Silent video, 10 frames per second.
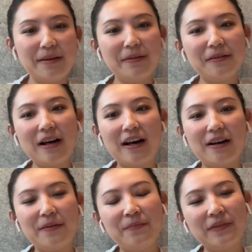Tipo,
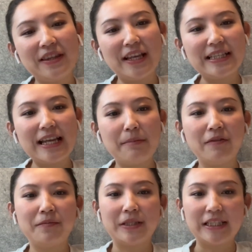this type
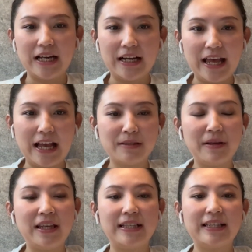of product has
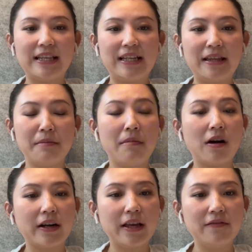been existing in the
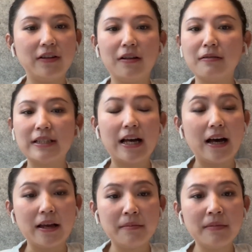market for a long
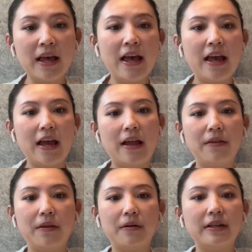time,
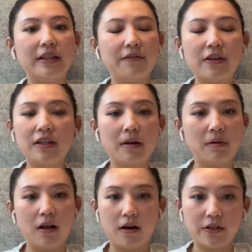and there are different
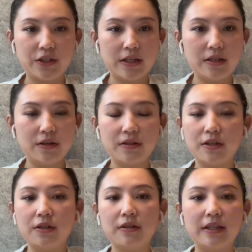terminologies
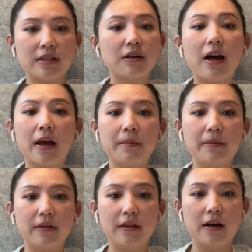used to describe
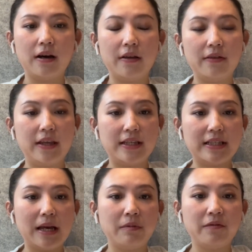
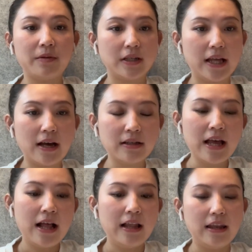this type of product,
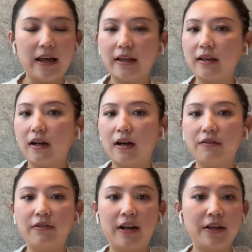like
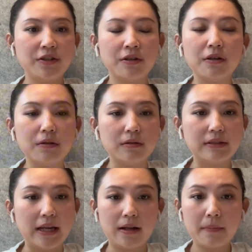
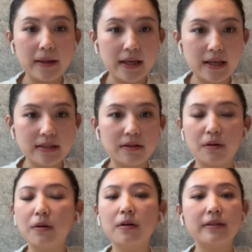relational database,
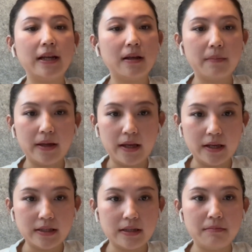no-code
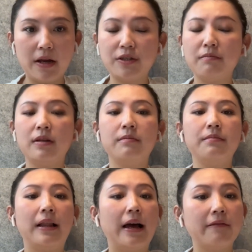database,
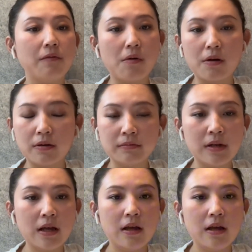management platform,